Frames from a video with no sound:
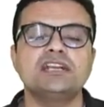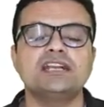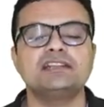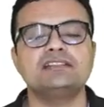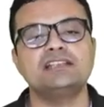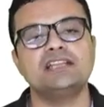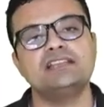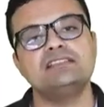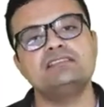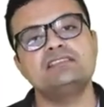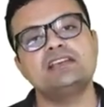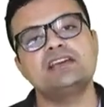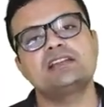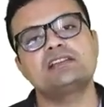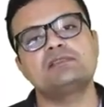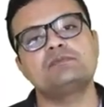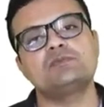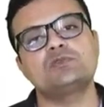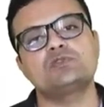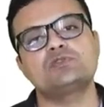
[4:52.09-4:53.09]
and then they
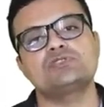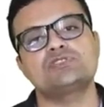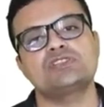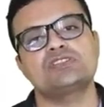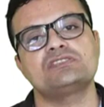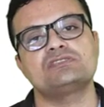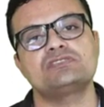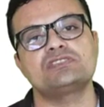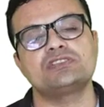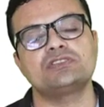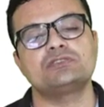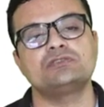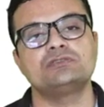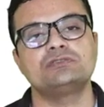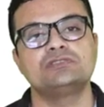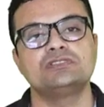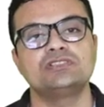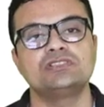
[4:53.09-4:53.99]
are approaching zero.